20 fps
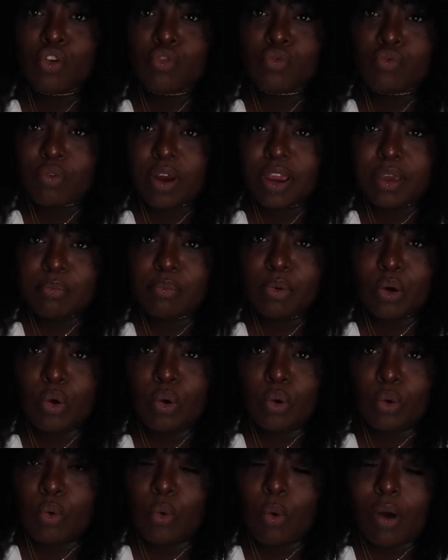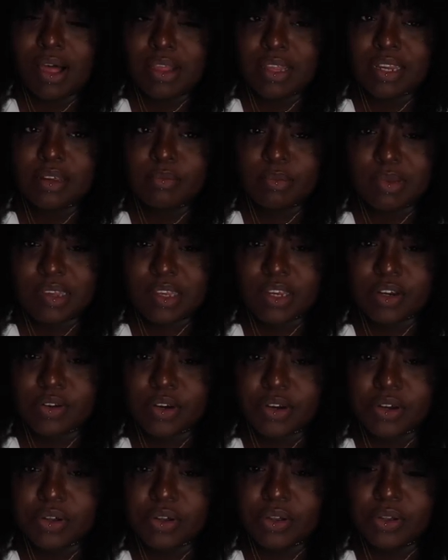rainbow quality
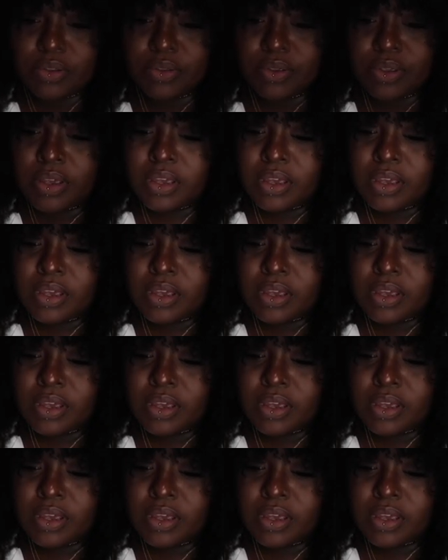material.